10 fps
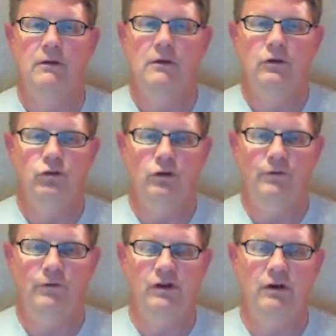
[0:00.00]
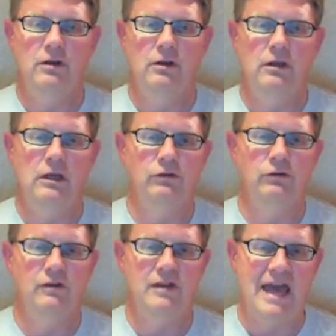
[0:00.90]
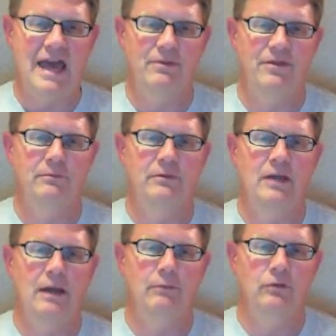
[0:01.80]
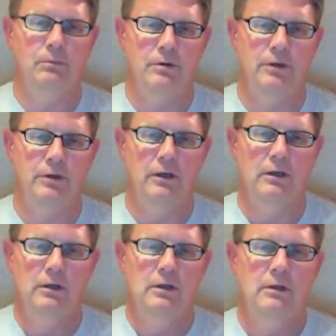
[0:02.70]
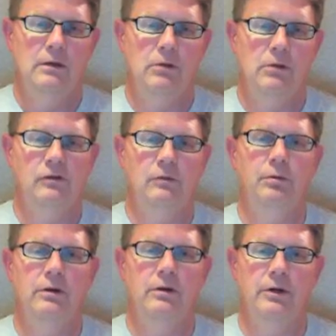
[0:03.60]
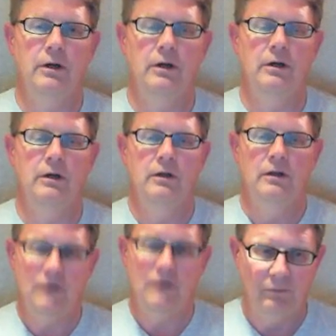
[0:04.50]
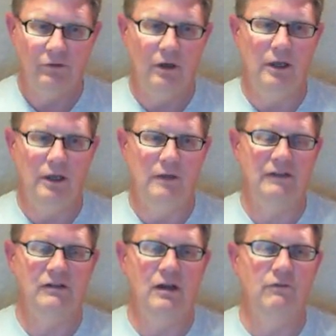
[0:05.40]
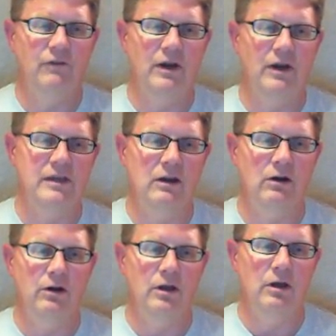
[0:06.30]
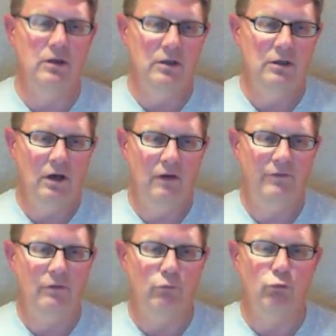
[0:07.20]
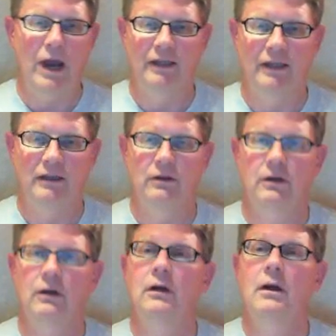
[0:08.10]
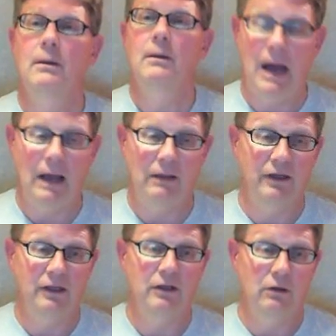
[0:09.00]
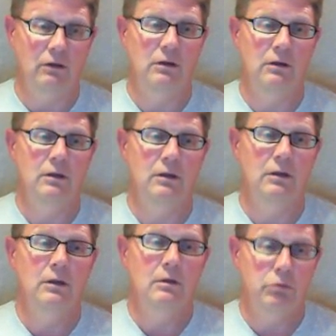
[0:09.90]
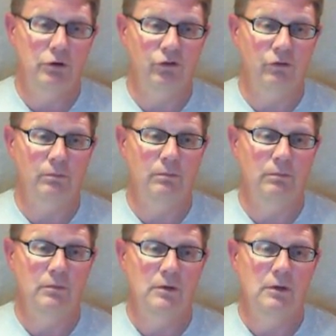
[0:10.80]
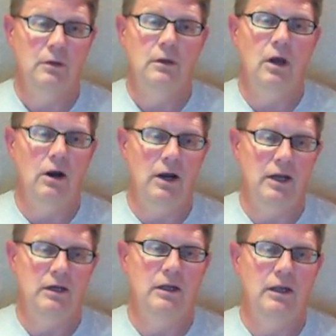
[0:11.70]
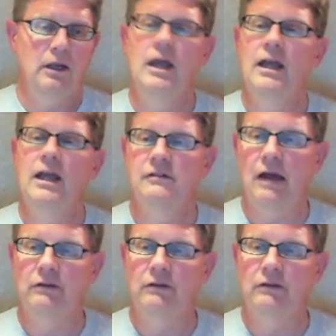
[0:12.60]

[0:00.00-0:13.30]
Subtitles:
surface area equals the apothem times the perimeter plus the perimeter times the height. And that's how you find the area of a regular polygonal prism. Alright, it's now